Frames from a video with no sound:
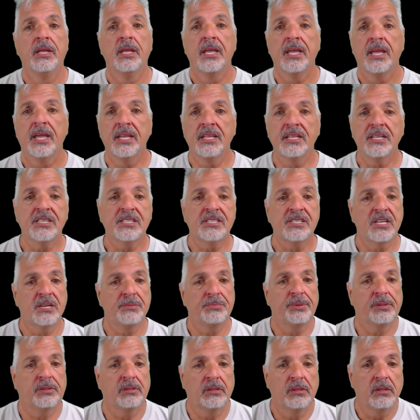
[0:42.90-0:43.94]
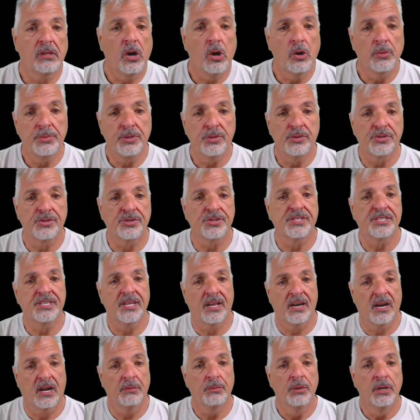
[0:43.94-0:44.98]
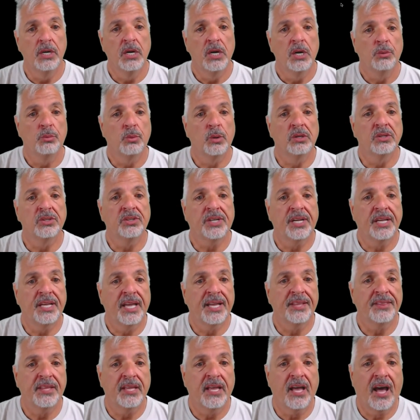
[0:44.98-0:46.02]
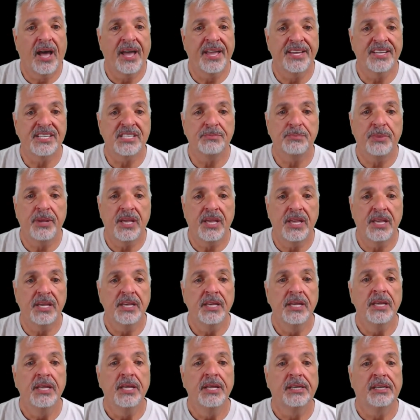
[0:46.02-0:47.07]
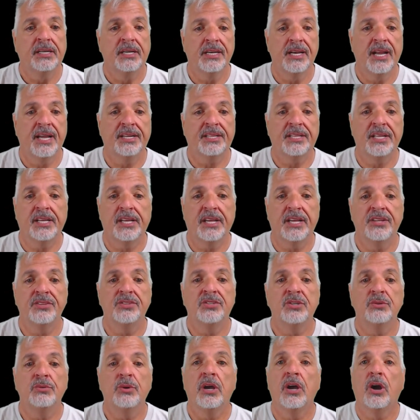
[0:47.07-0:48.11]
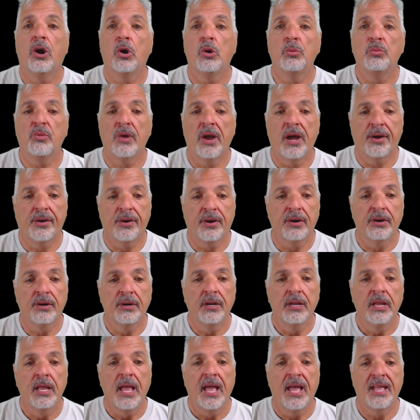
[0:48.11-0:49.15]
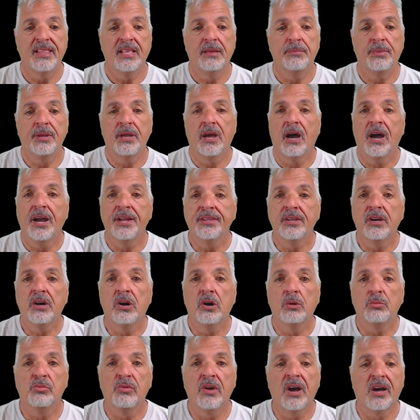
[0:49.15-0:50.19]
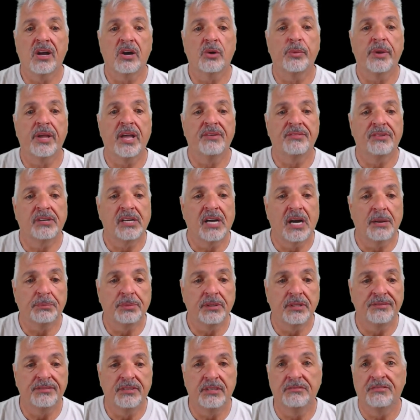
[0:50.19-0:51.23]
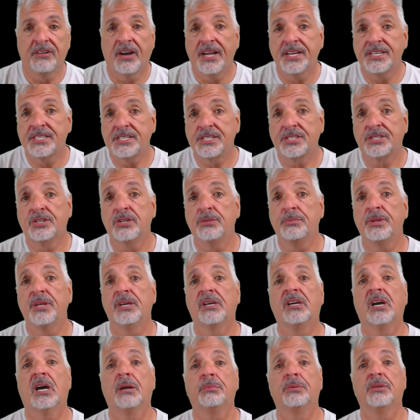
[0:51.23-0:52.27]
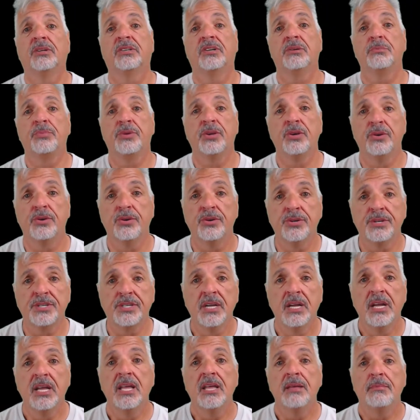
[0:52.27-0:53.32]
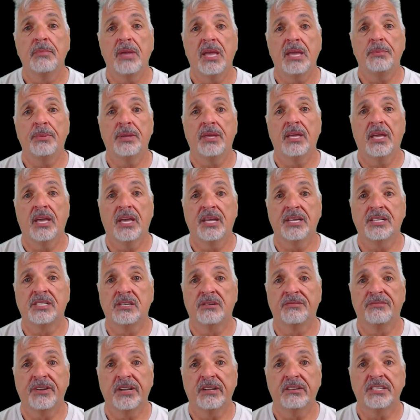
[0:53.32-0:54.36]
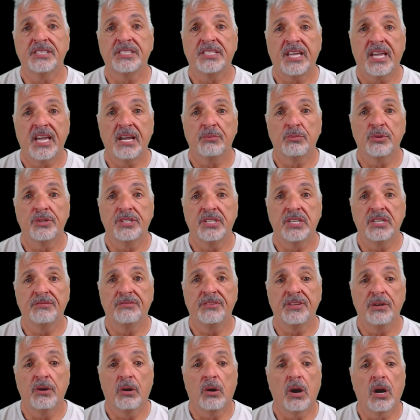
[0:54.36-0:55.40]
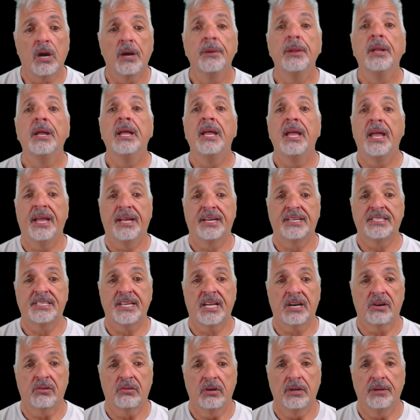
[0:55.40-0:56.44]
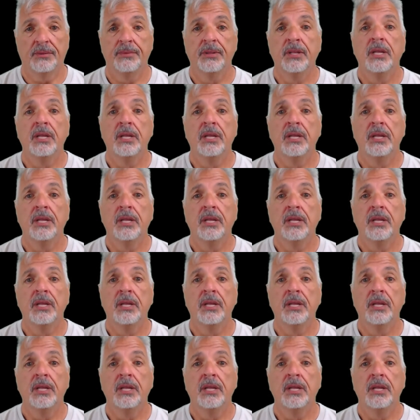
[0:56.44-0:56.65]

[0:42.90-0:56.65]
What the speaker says: In this typical home user setup, we're looking at the ISP connecting into a home router, and then behind the home router we have a couple of devices, could be a couple of computers, maybe a surveillance camera, DVR, etc.